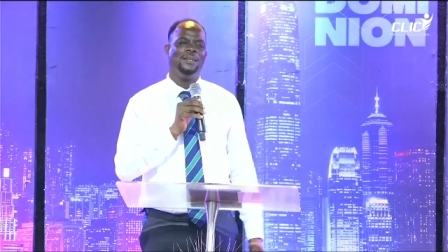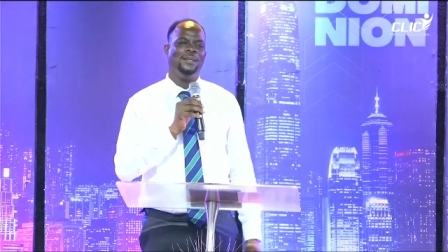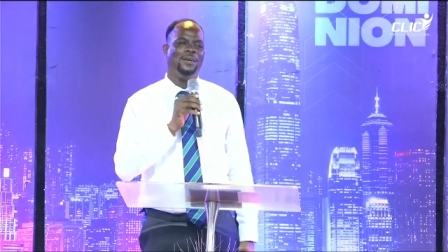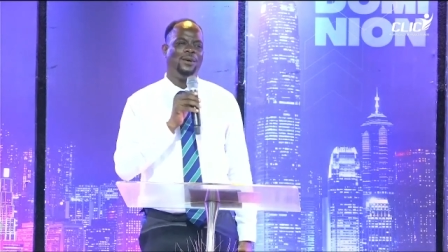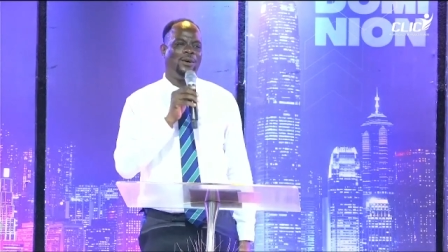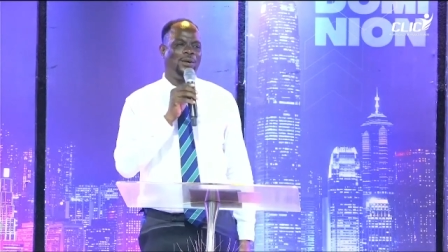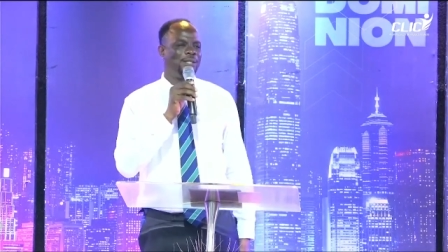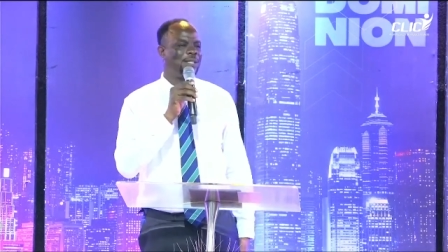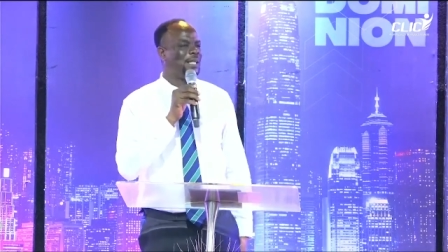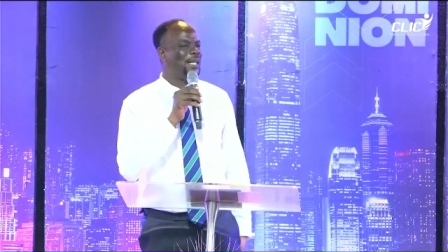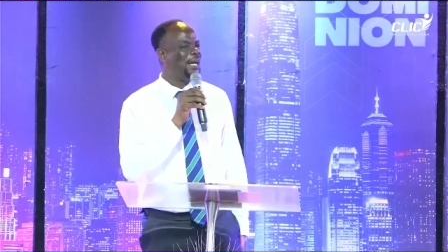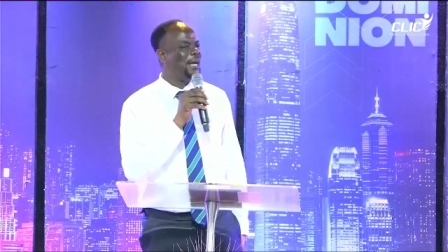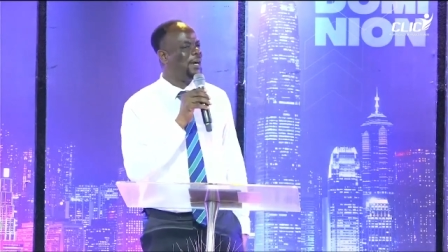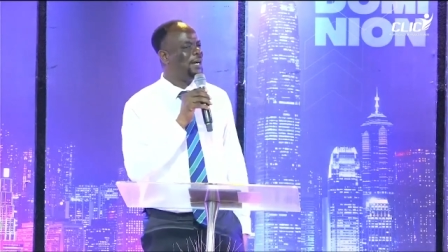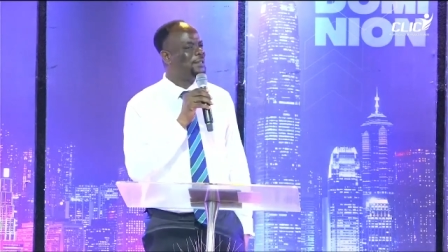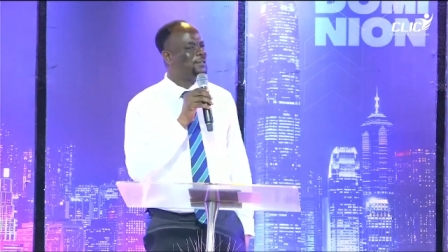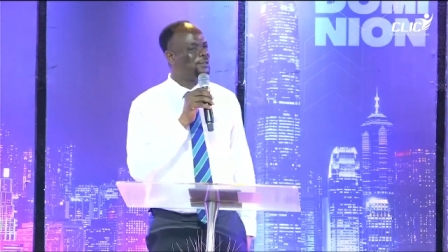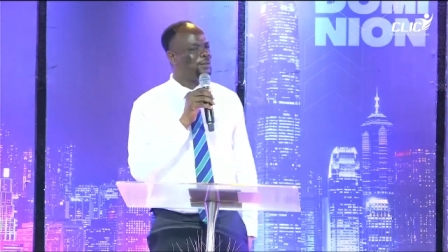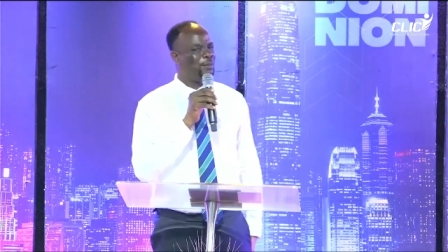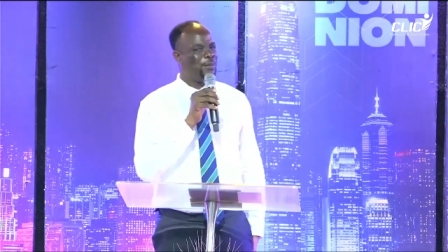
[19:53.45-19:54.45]
Until I
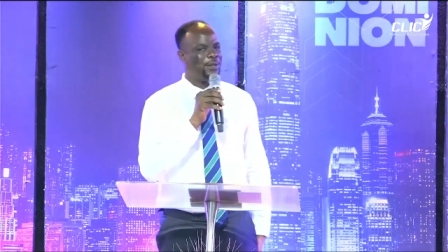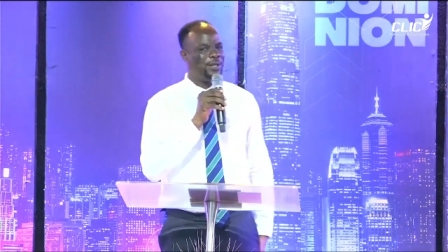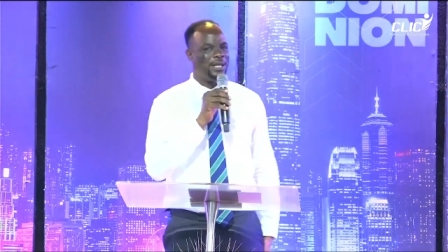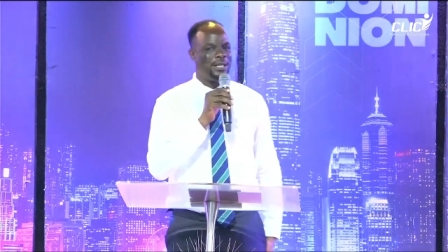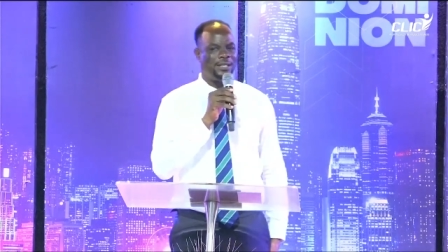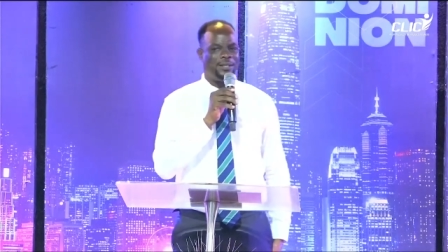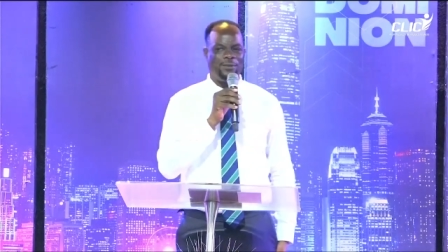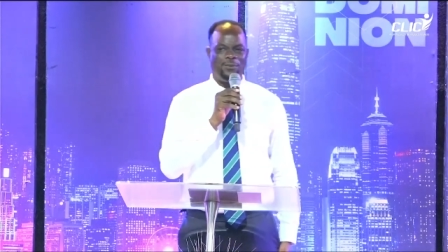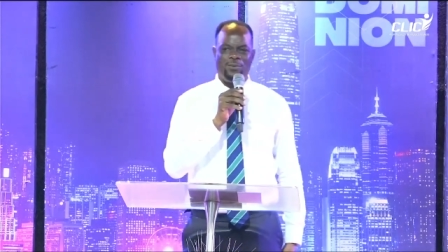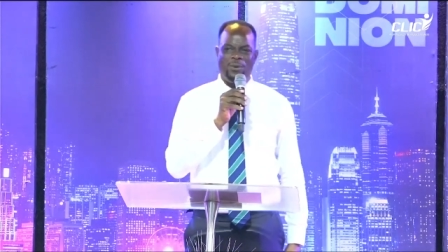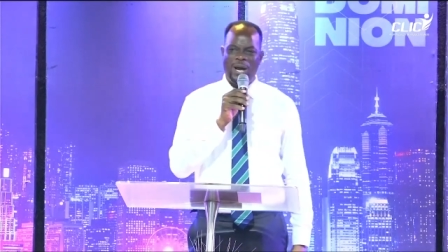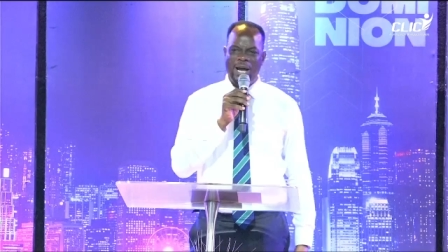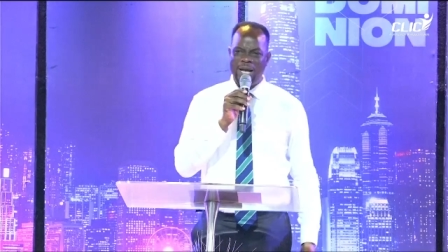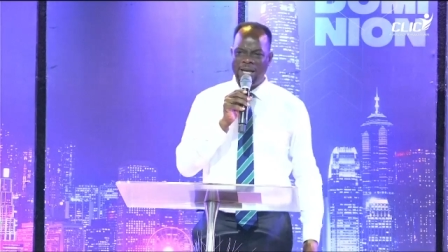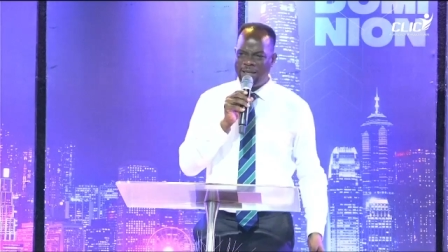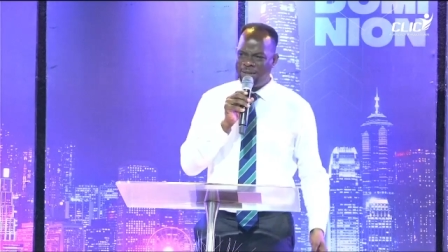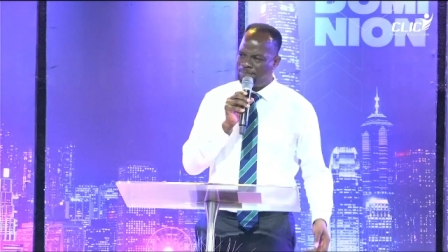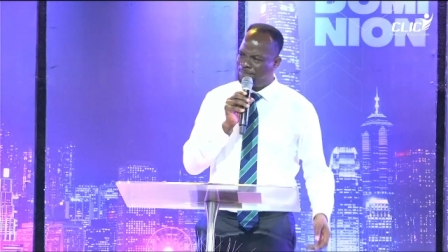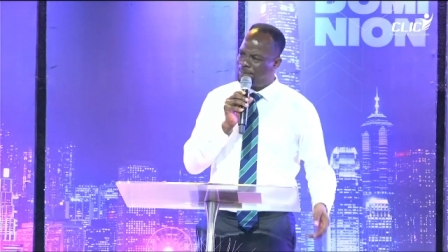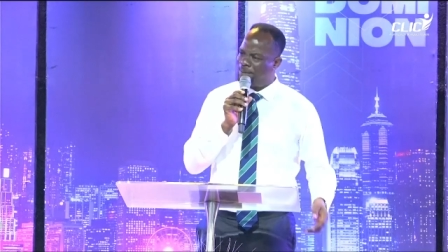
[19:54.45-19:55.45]
asked somebody, I said,
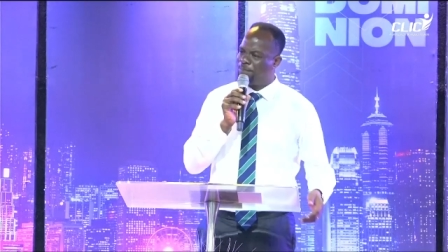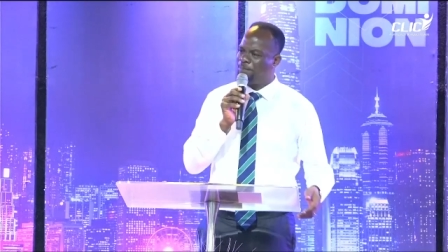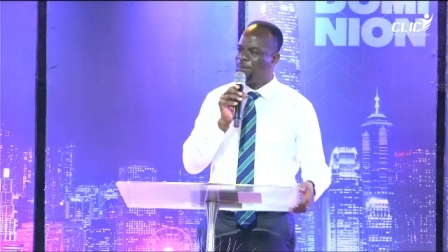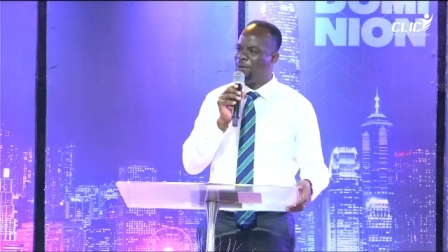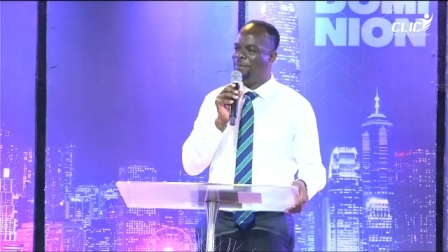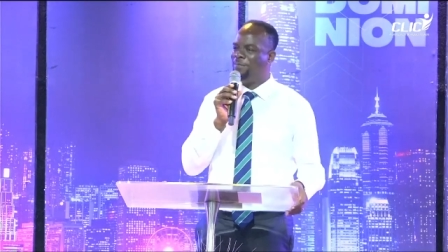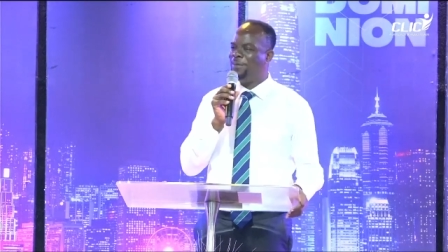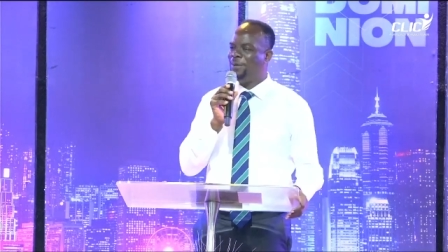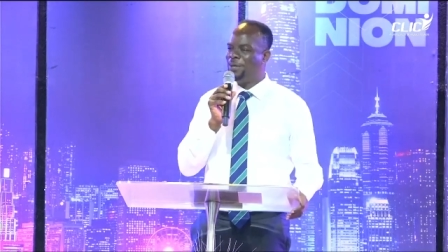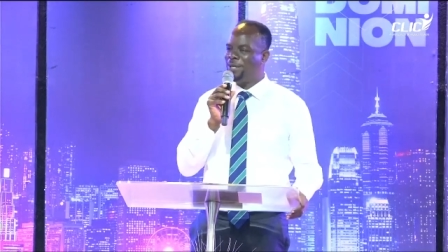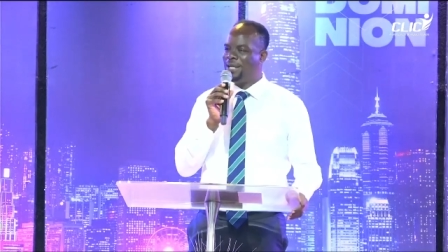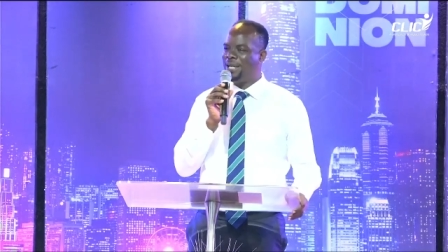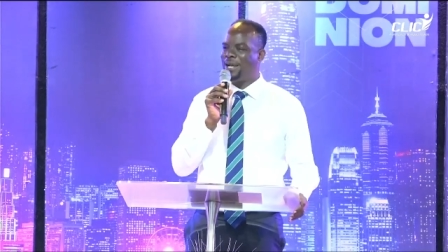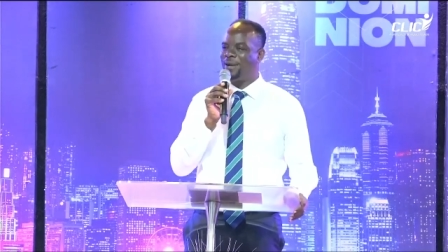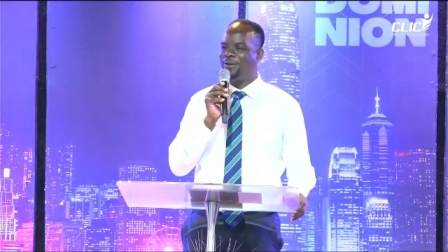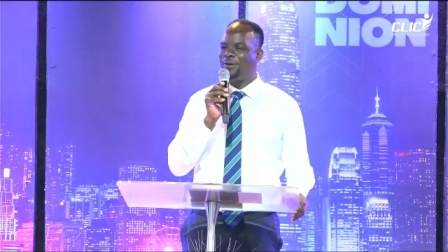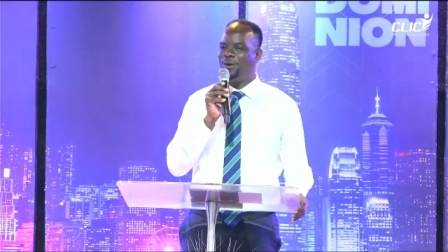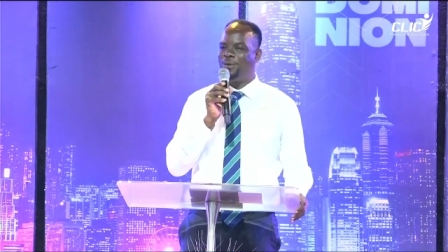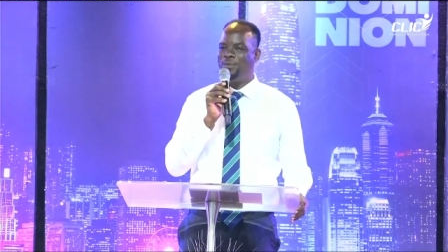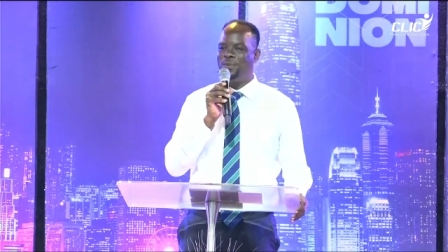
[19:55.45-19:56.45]
Why people, everybody that
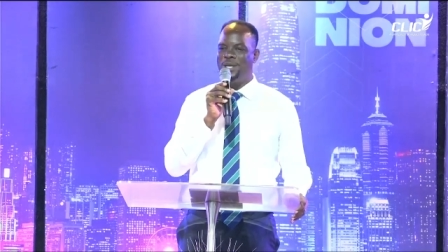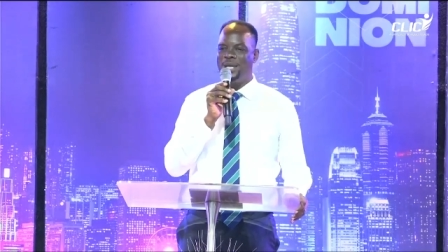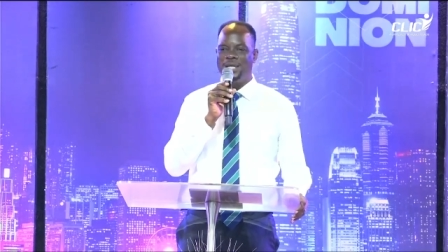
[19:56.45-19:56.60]
come here,